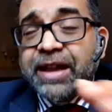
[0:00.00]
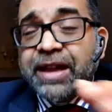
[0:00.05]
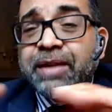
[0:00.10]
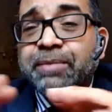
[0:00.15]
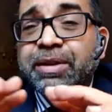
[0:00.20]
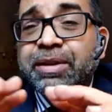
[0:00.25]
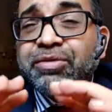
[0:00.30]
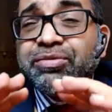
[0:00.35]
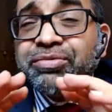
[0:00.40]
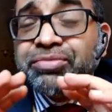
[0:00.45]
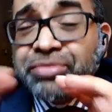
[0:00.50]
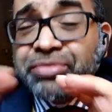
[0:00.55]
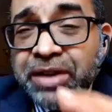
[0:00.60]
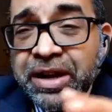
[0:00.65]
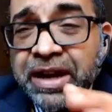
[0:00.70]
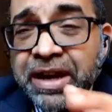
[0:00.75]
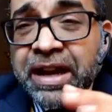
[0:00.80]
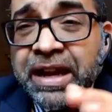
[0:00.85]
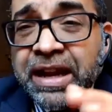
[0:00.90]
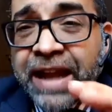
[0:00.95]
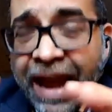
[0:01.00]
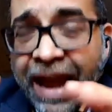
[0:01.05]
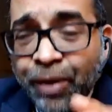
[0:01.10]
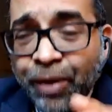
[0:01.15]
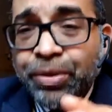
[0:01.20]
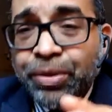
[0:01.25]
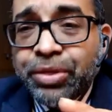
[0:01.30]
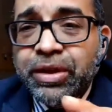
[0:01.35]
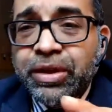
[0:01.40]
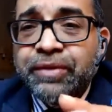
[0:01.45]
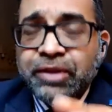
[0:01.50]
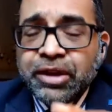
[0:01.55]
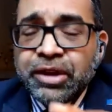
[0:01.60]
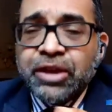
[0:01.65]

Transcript: can be really healthy for